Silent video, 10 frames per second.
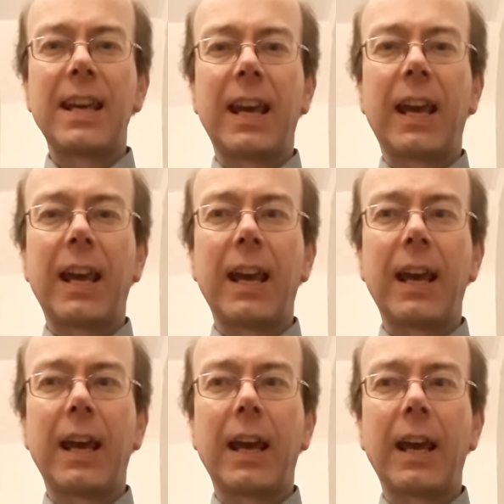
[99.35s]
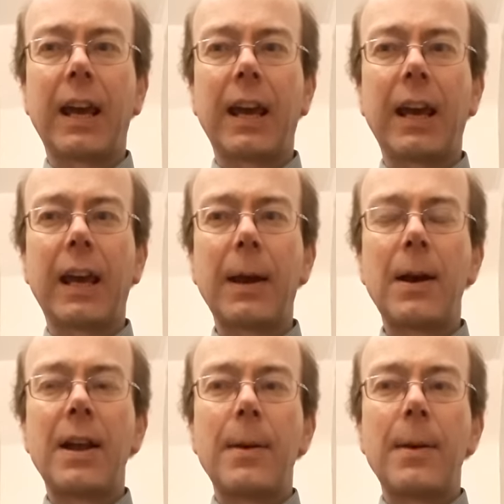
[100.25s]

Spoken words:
year.